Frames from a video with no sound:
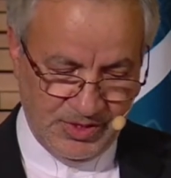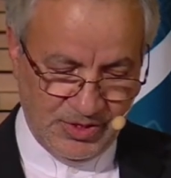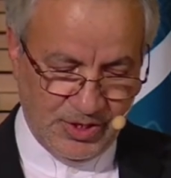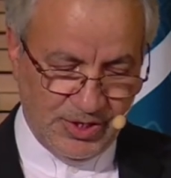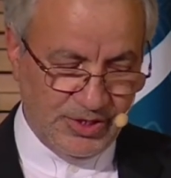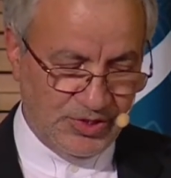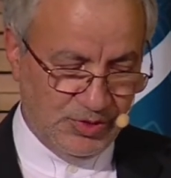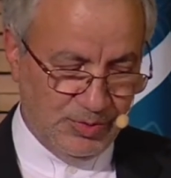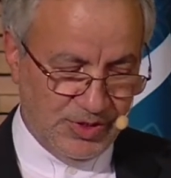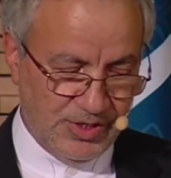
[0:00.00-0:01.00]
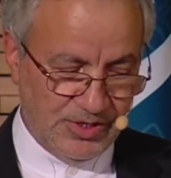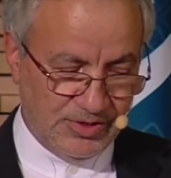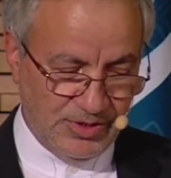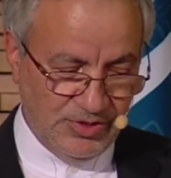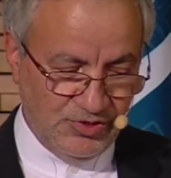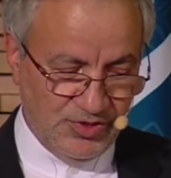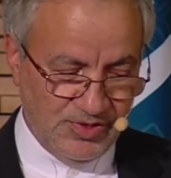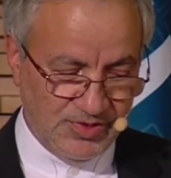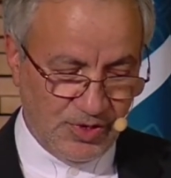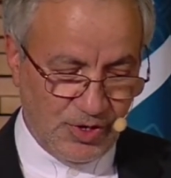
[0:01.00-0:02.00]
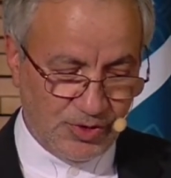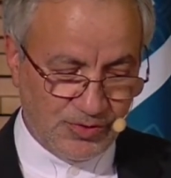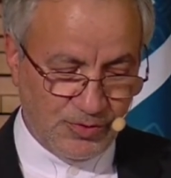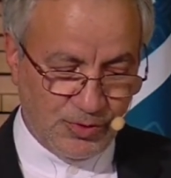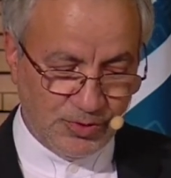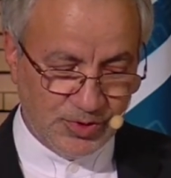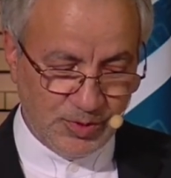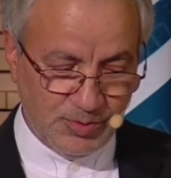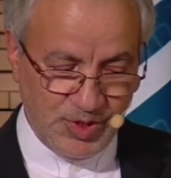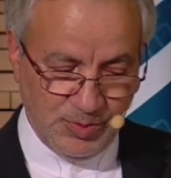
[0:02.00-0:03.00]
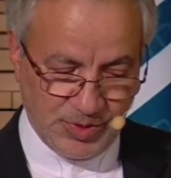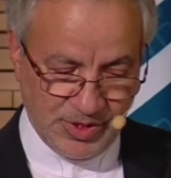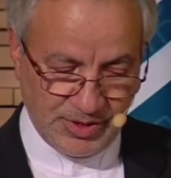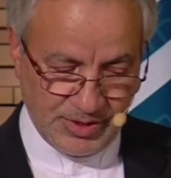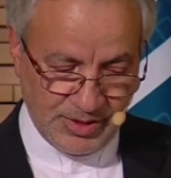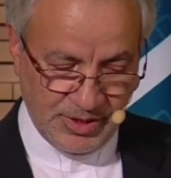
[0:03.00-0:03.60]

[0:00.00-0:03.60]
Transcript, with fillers: Clergymen and religions are for the people,